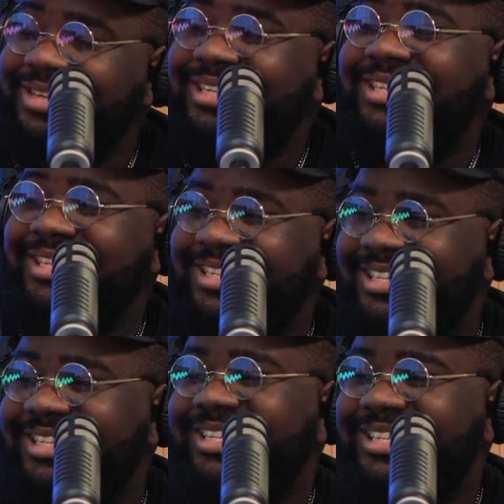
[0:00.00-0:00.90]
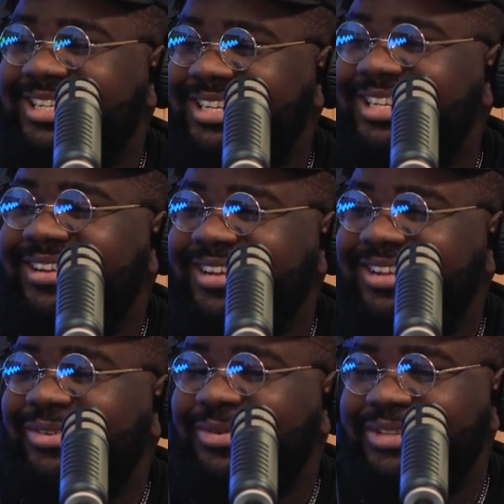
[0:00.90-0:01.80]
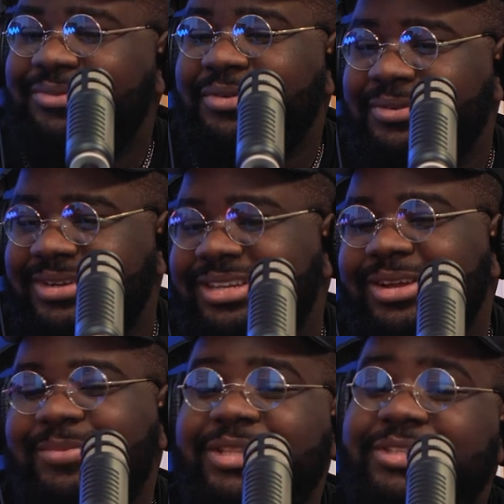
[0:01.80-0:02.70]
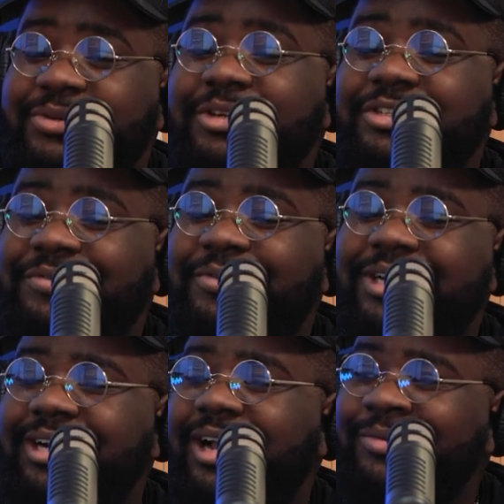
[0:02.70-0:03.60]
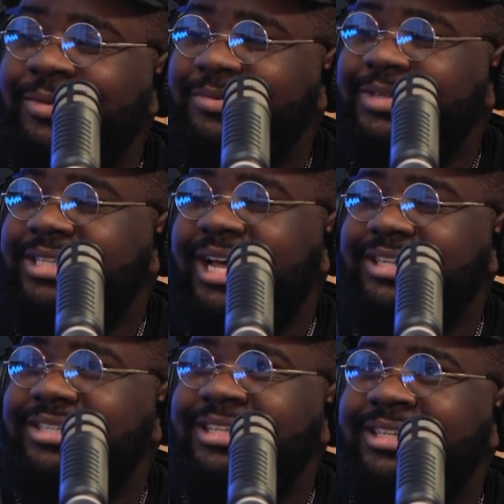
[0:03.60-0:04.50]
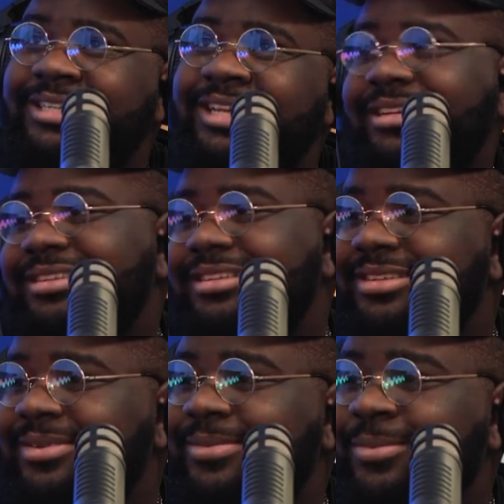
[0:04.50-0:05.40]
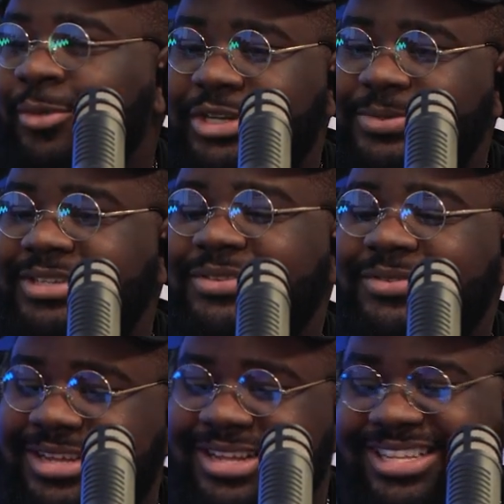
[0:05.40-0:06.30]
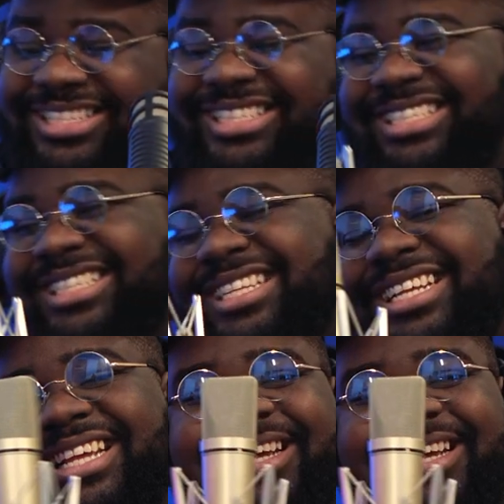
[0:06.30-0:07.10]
You the three thousand dollar microphone was, was free. free okay, but the two hundred and forty dollar one was actually yeah more expensive. Okay.